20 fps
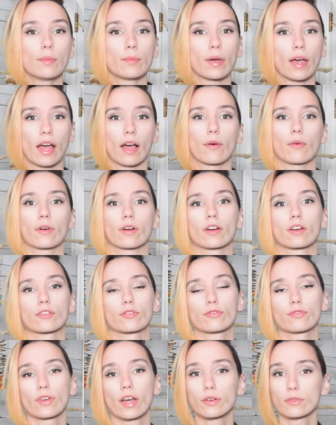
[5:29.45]
powered
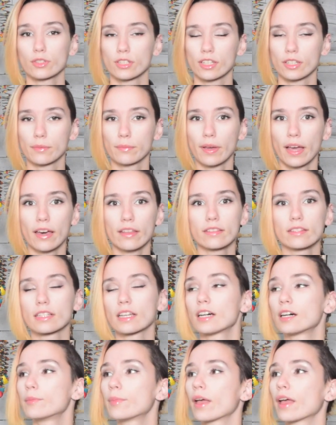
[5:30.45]
fountain
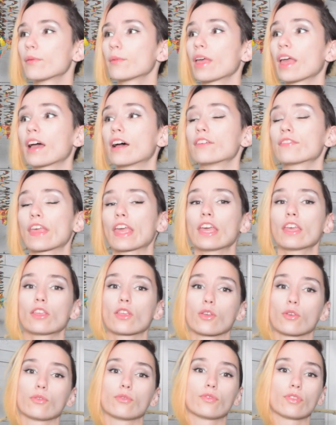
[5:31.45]
bathtub, and we have a
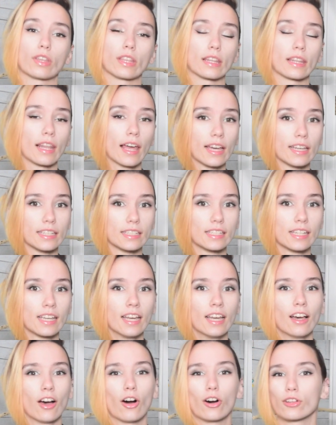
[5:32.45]
UV light.
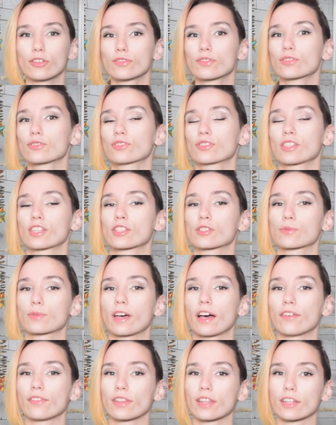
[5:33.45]
All of those things will
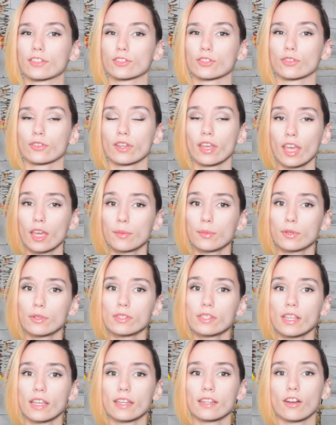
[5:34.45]
have electrical
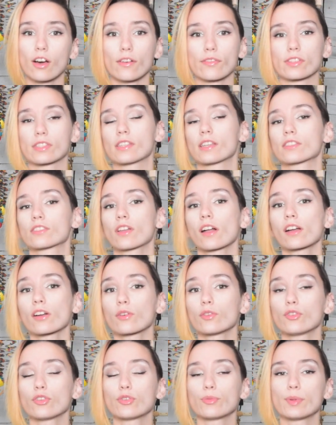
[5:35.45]
cables, and obviously it's not
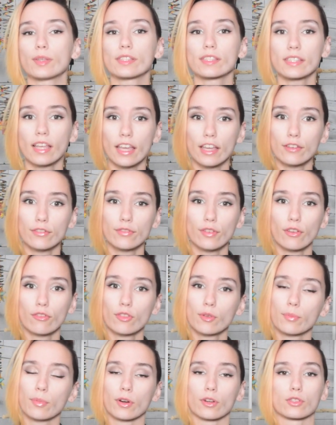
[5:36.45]
going to be safe if
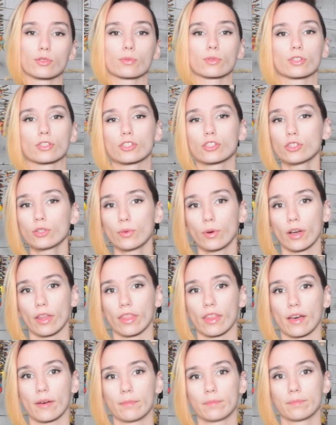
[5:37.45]
the birds were to chew on
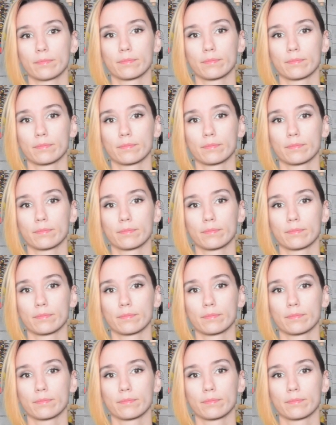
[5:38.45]
them.